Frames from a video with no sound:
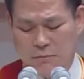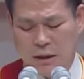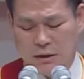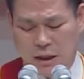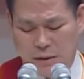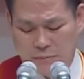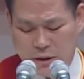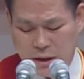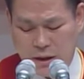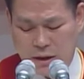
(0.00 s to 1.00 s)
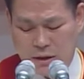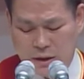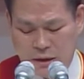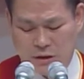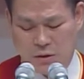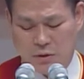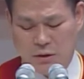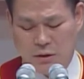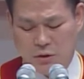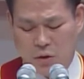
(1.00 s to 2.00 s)
that Israel would be
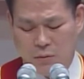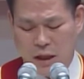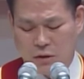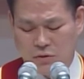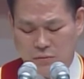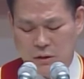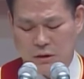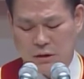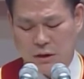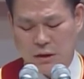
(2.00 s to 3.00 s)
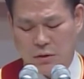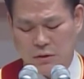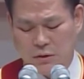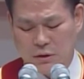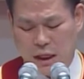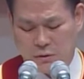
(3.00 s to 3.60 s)
destroyed by the Roman Empire.